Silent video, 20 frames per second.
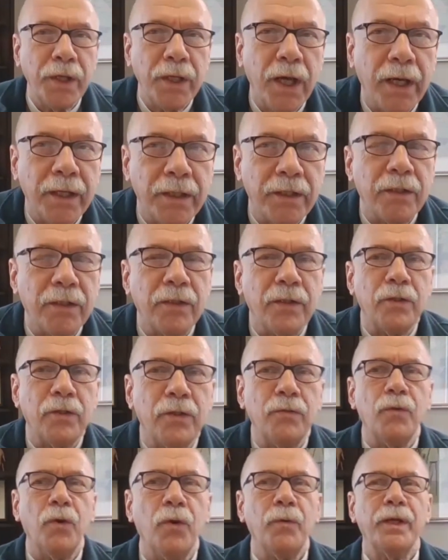
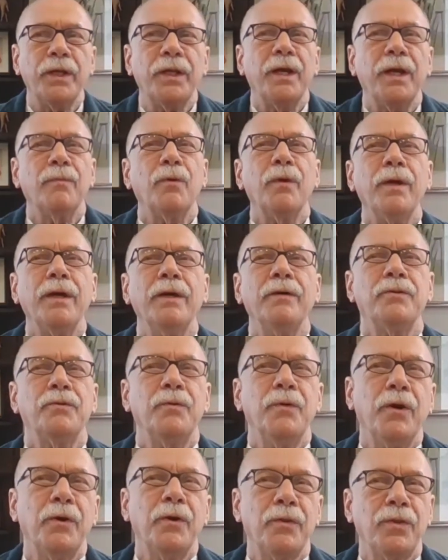come around to
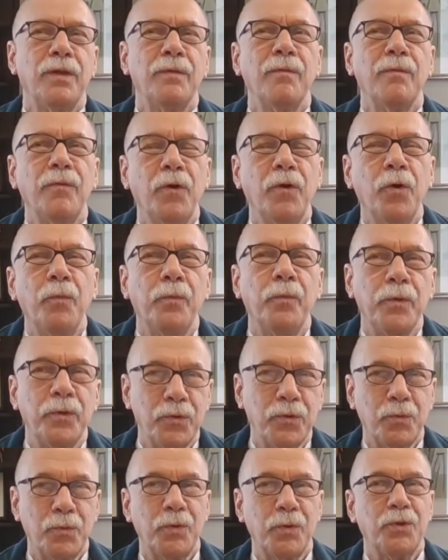our theme of hope,
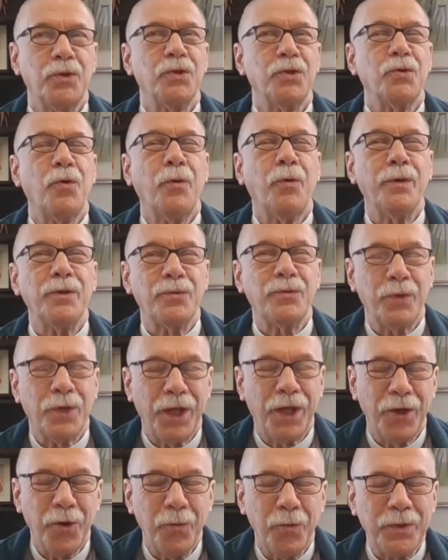which is always what I
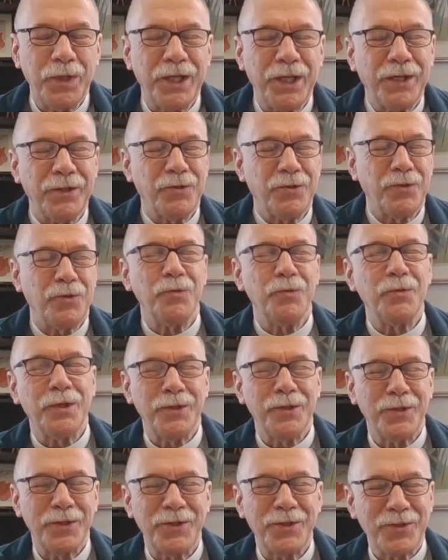hope to get to,
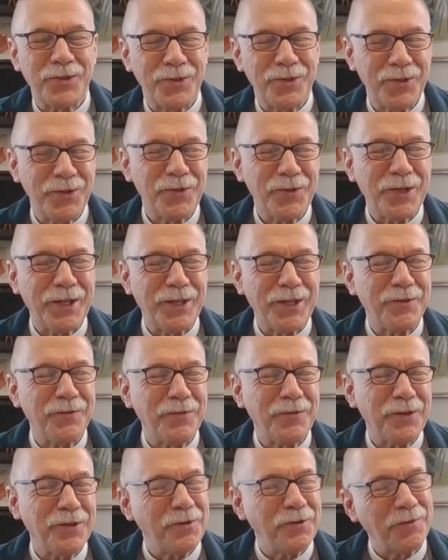at least near the end of
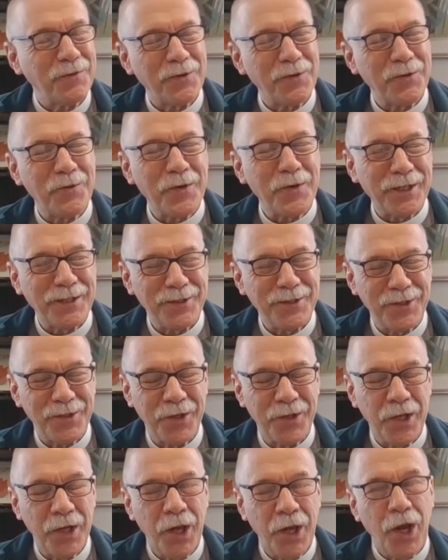the interview. And
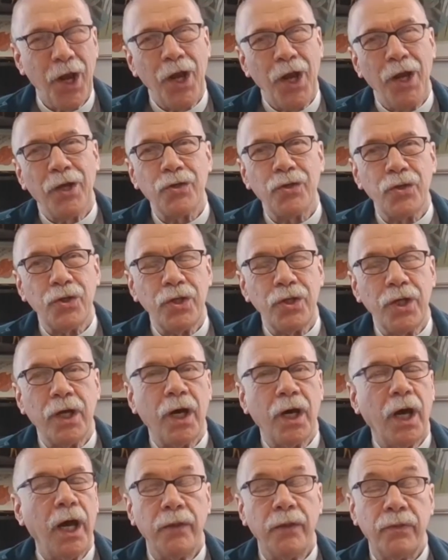
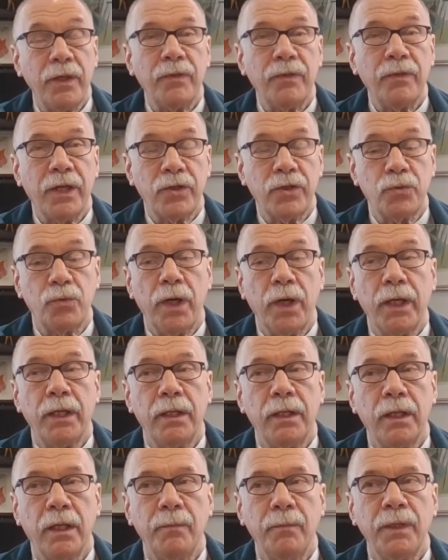I think that's right.
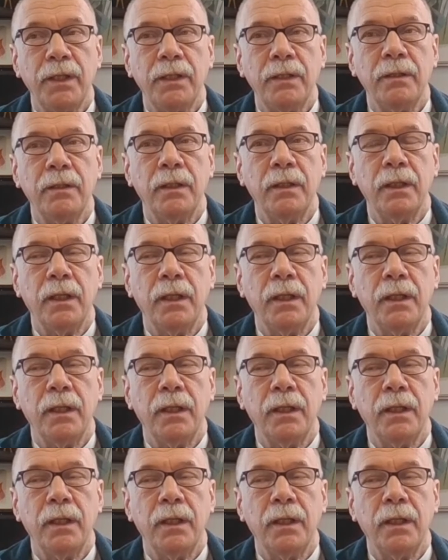I mean,